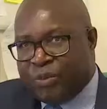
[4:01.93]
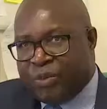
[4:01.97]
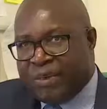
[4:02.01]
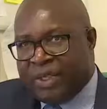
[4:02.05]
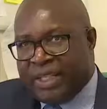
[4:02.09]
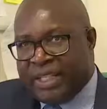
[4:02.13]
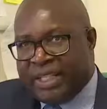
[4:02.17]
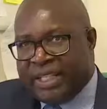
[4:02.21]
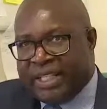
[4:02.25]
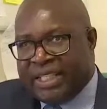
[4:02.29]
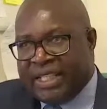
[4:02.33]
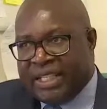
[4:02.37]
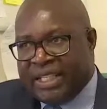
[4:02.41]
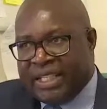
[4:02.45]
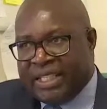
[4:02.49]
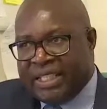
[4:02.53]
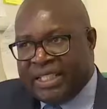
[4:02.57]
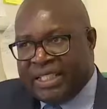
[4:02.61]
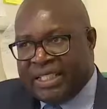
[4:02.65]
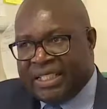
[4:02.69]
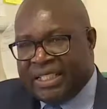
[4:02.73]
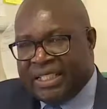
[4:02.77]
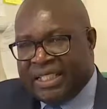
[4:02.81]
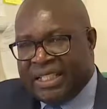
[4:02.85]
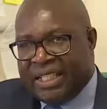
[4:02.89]
be
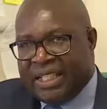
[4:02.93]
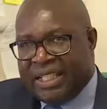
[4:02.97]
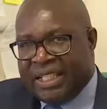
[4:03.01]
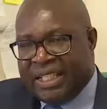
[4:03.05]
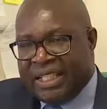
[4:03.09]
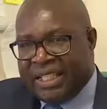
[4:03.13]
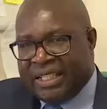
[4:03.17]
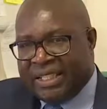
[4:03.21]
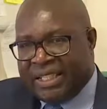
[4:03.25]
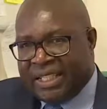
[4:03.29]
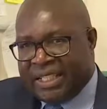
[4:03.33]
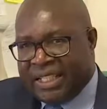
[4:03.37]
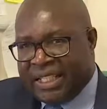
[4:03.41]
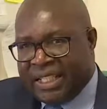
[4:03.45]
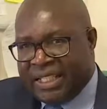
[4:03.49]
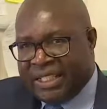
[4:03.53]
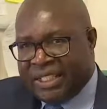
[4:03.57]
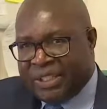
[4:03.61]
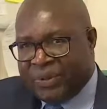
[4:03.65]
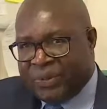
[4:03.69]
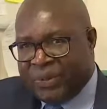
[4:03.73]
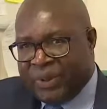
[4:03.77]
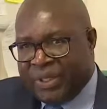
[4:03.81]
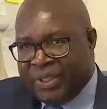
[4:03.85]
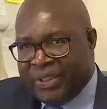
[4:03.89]
legally in the
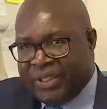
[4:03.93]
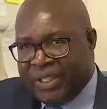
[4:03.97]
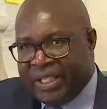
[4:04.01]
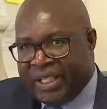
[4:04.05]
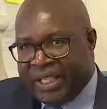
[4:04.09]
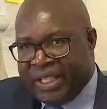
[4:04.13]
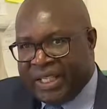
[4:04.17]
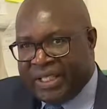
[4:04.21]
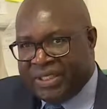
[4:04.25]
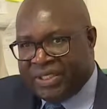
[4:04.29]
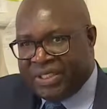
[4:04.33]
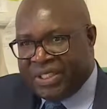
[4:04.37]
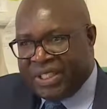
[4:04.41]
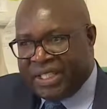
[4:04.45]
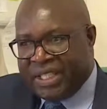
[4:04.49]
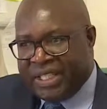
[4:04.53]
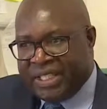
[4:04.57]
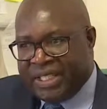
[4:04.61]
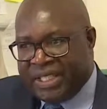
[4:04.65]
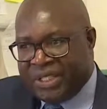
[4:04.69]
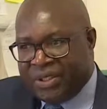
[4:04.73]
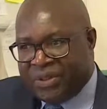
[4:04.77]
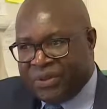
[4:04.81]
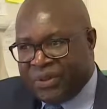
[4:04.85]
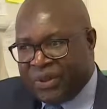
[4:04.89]
country where they are
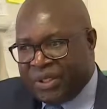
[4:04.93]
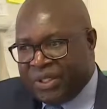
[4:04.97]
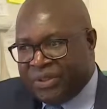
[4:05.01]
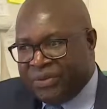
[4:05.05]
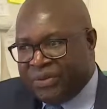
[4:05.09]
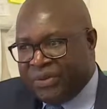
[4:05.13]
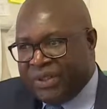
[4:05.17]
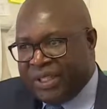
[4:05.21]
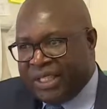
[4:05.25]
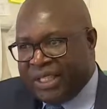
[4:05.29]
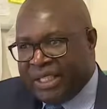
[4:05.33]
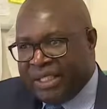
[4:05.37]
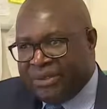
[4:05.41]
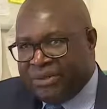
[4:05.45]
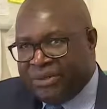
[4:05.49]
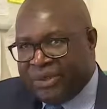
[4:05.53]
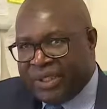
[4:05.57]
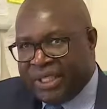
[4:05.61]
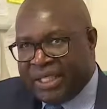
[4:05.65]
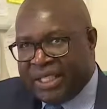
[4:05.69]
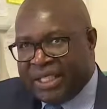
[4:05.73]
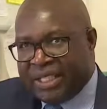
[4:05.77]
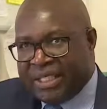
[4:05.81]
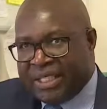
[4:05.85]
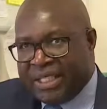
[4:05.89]
staying. So if they are, for
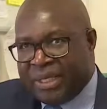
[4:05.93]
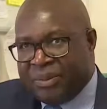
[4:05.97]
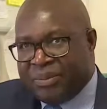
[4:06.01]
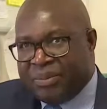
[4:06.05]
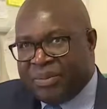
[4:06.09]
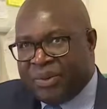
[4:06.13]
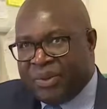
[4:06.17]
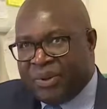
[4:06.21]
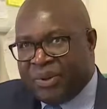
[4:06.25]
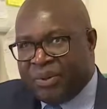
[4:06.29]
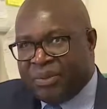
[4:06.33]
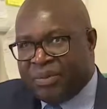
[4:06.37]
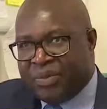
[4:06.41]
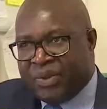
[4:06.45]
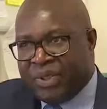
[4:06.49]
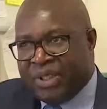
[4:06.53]
example,